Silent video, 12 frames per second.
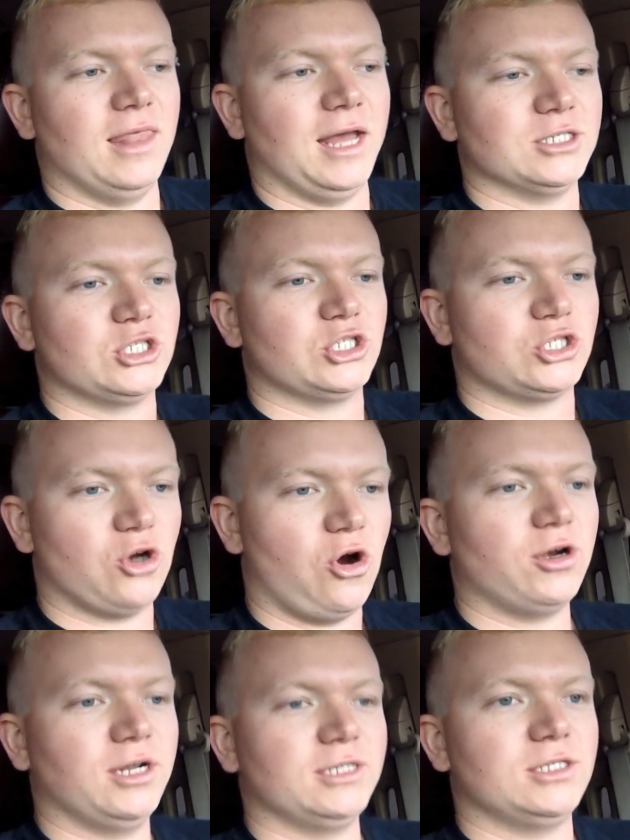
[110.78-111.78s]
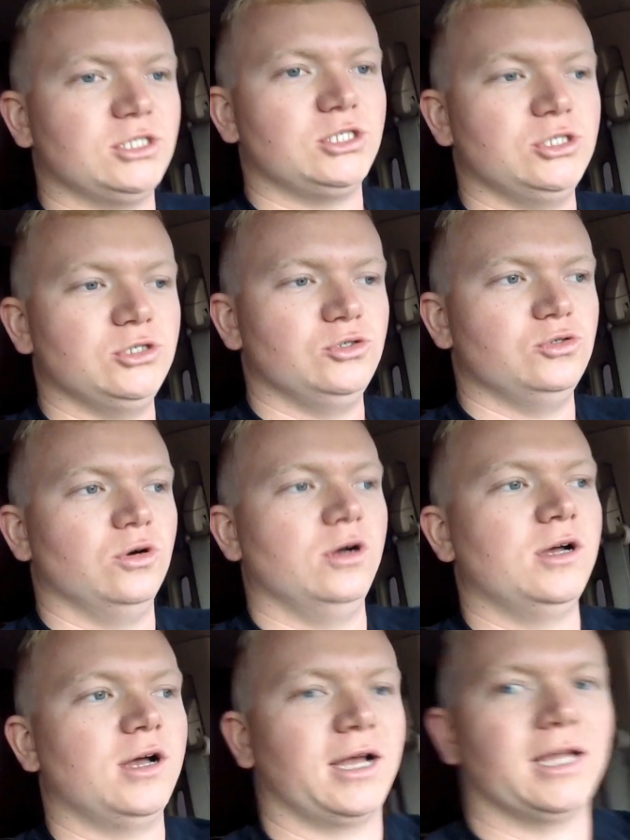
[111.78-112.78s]
they started to
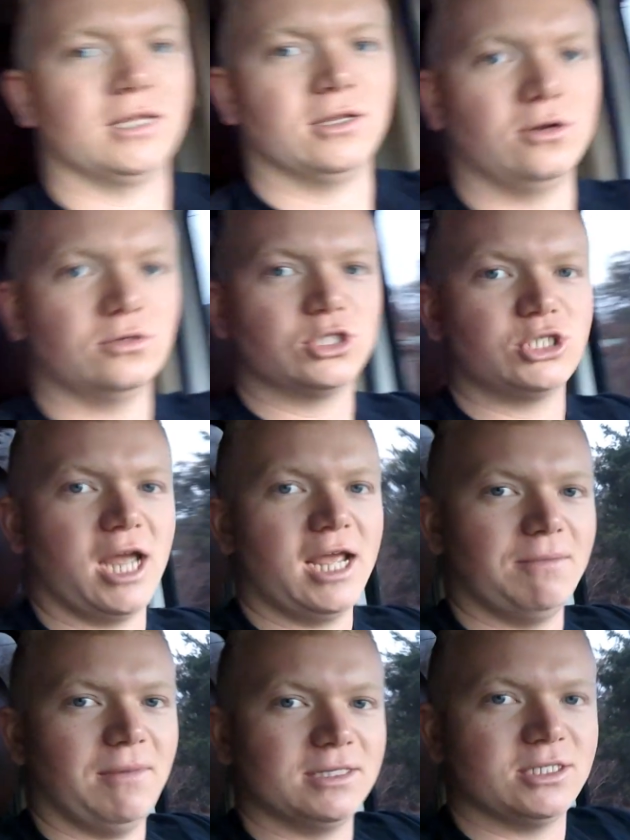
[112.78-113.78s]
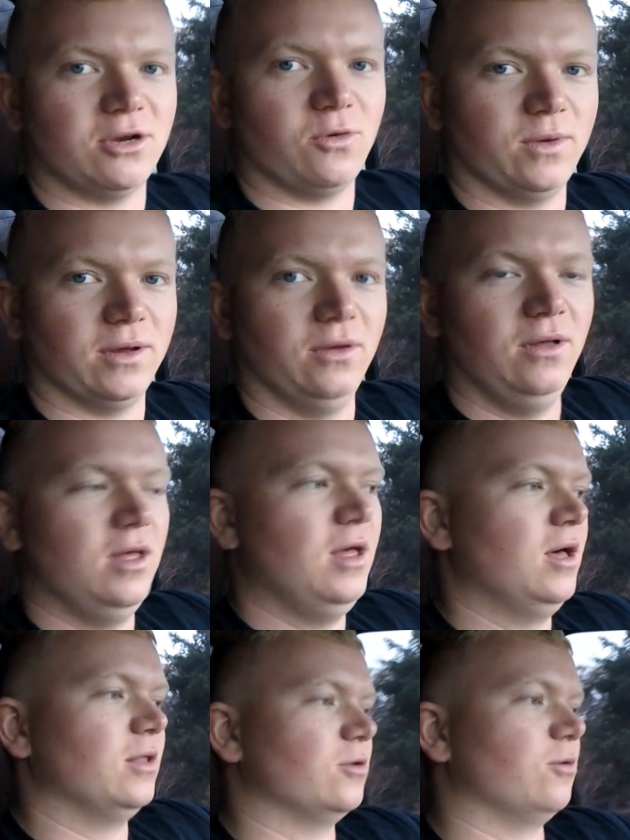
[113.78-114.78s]
get a little shake in my steering wheel,
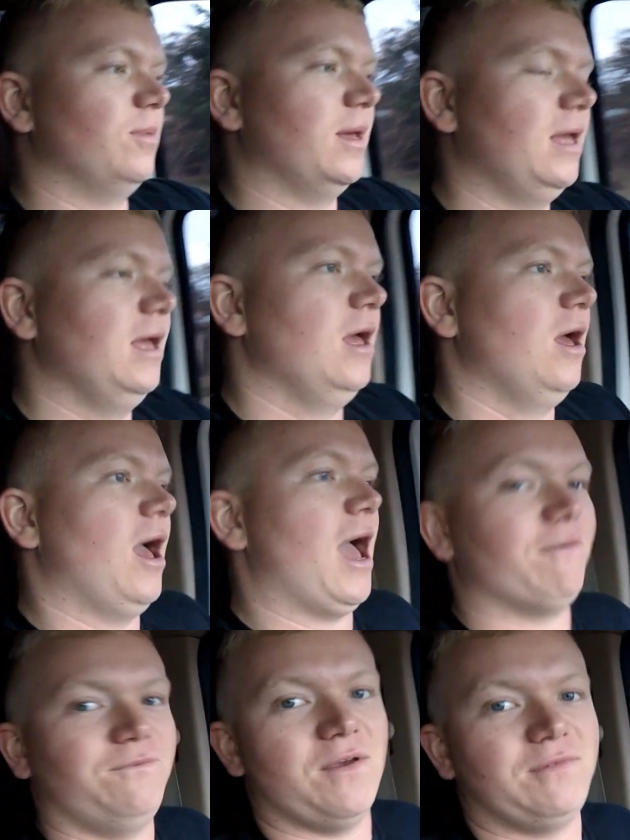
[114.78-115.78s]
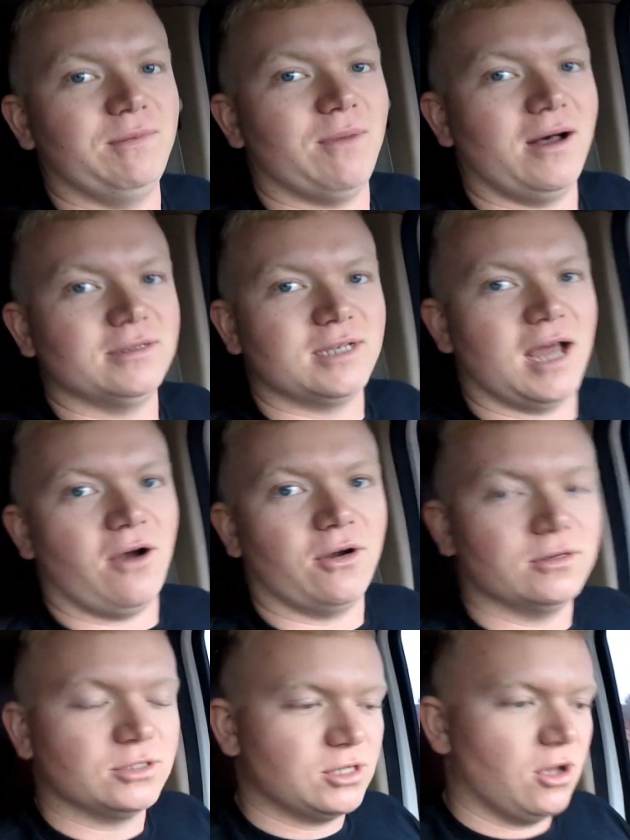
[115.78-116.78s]
a little bit, at 50 miles an
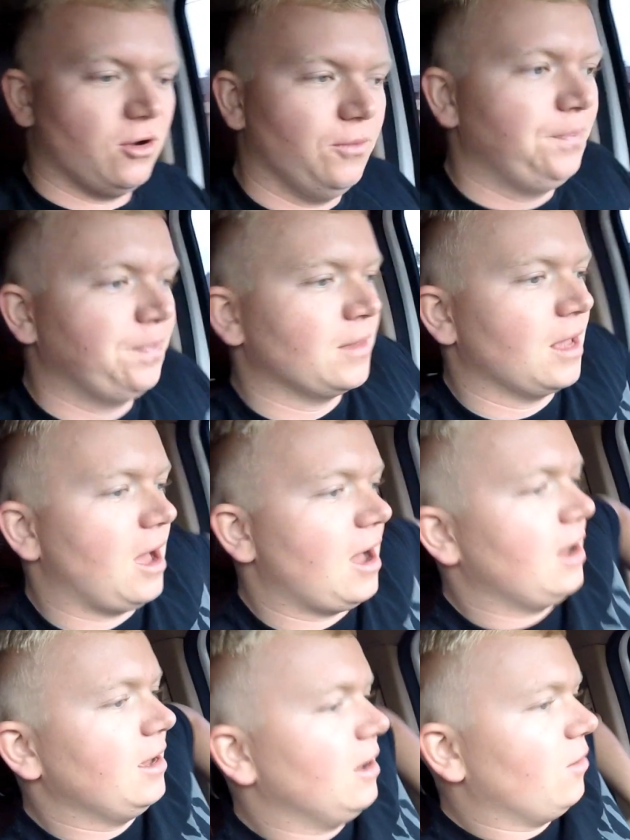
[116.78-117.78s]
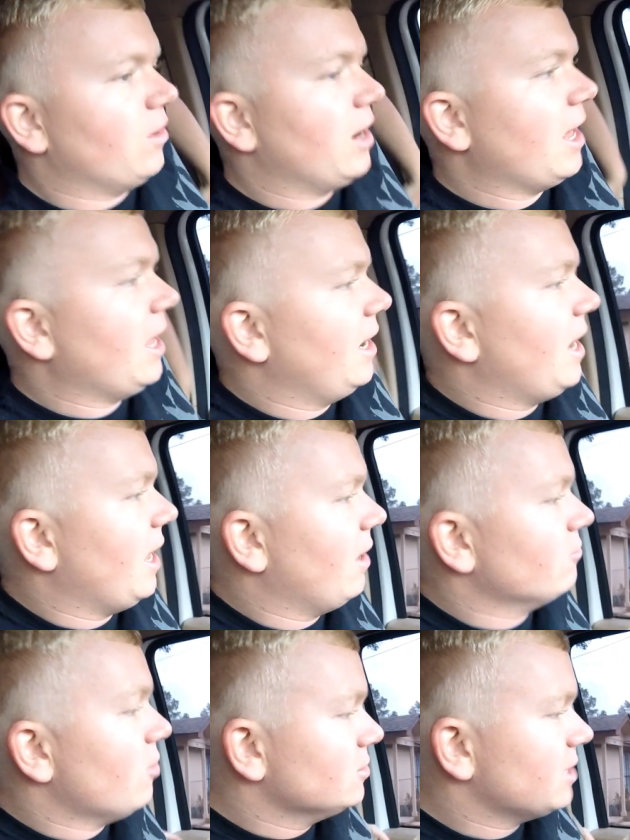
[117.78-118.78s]
hour. So I went ahead
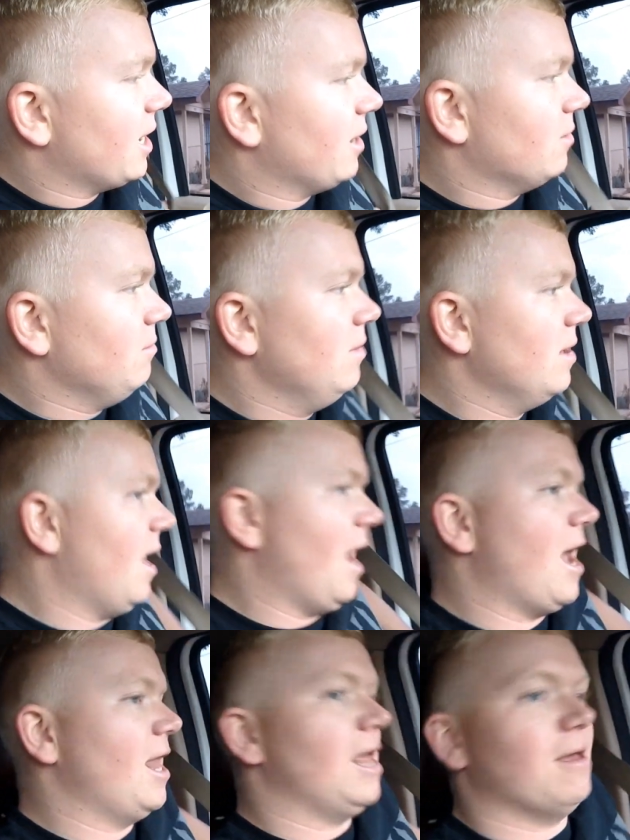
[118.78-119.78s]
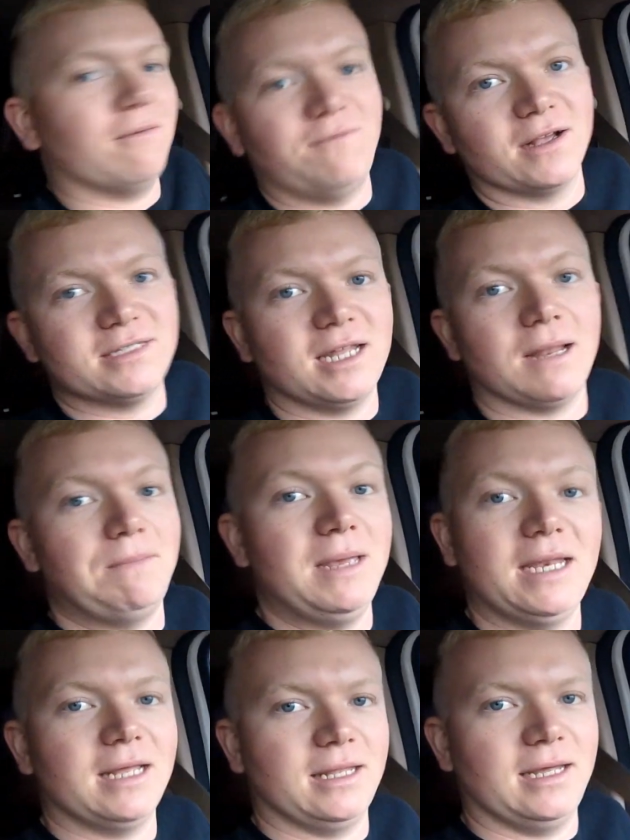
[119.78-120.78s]
and rotated them, and it fixed it
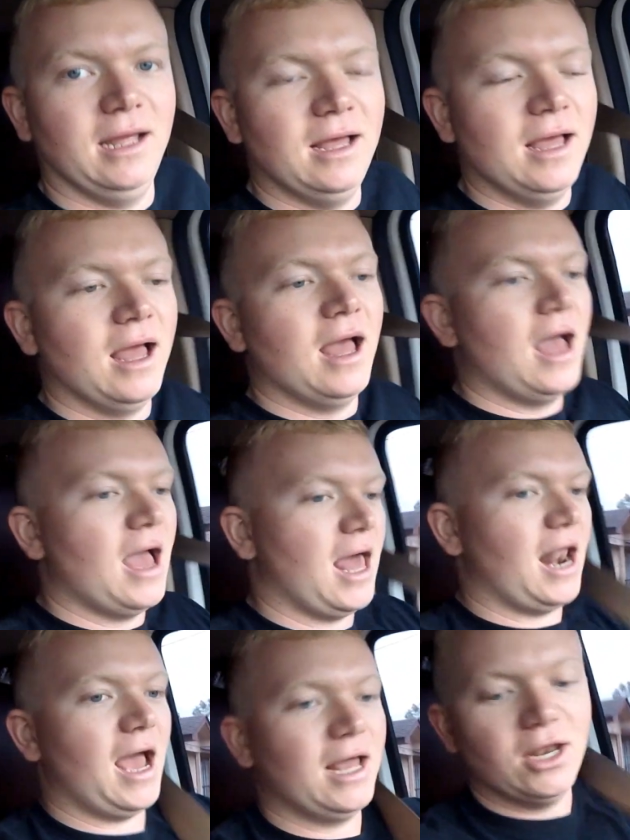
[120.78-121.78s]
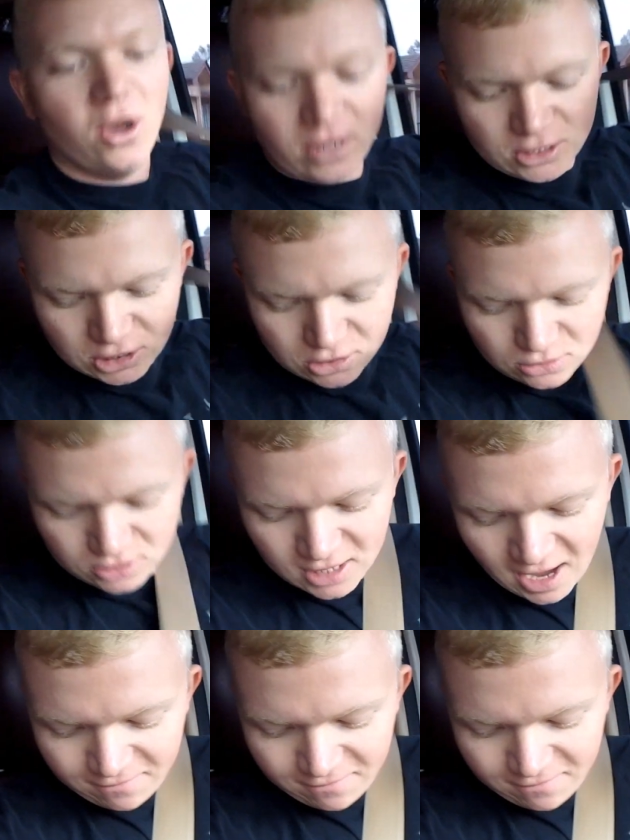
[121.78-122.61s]
immediately, and I had no issues